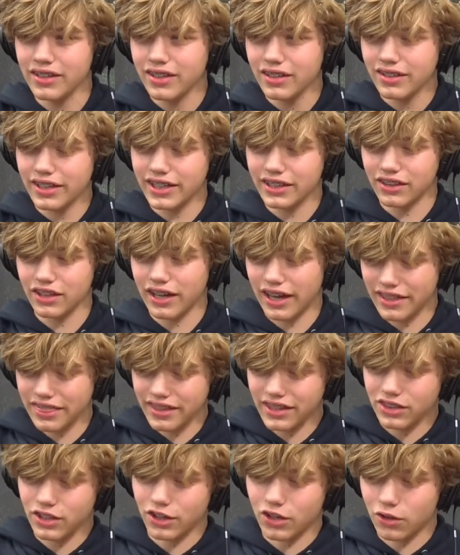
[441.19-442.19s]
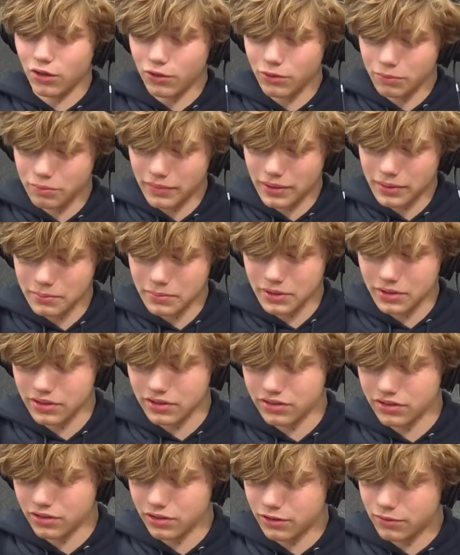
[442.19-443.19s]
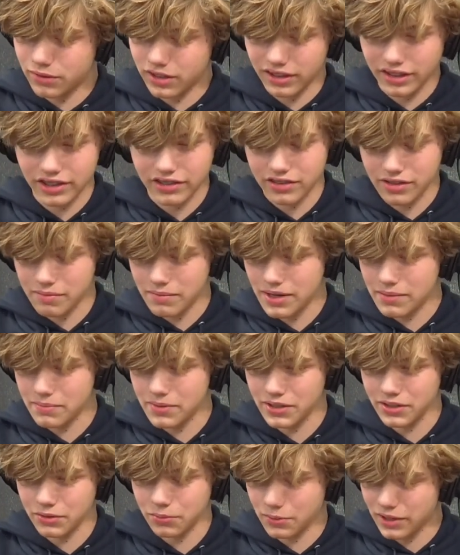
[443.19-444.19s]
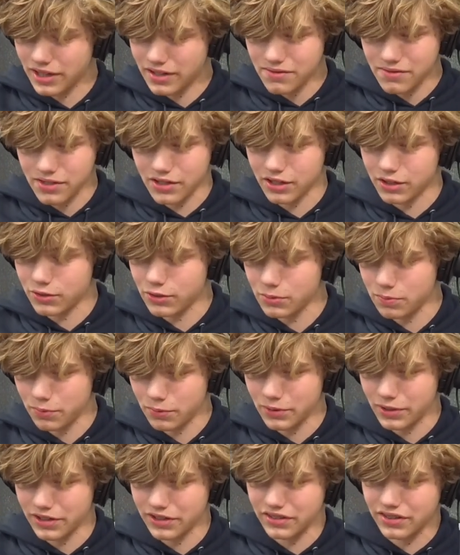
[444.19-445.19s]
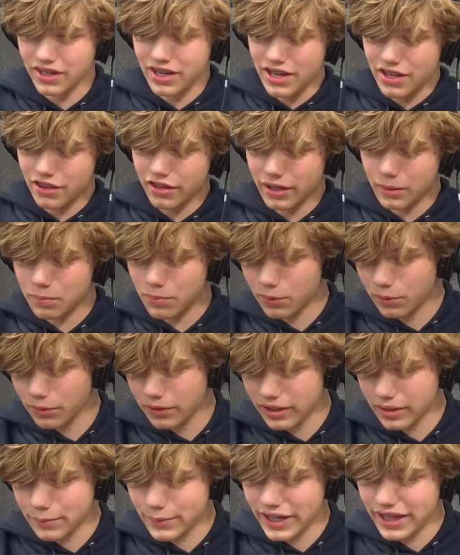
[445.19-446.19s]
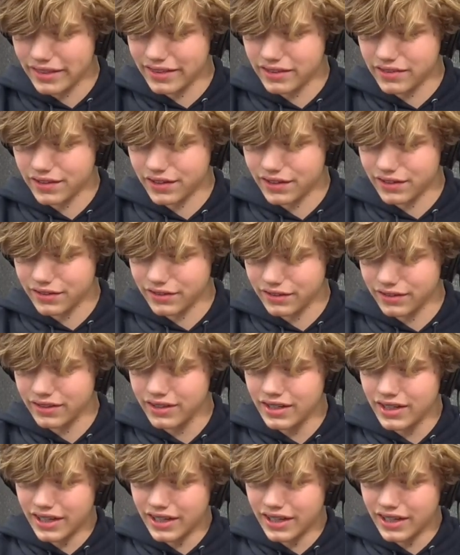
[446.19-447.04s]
Like the, I think the cult members or religion members, whatever the group mm -hmm. was, mm-hmm. like pulling him out of the tunnel.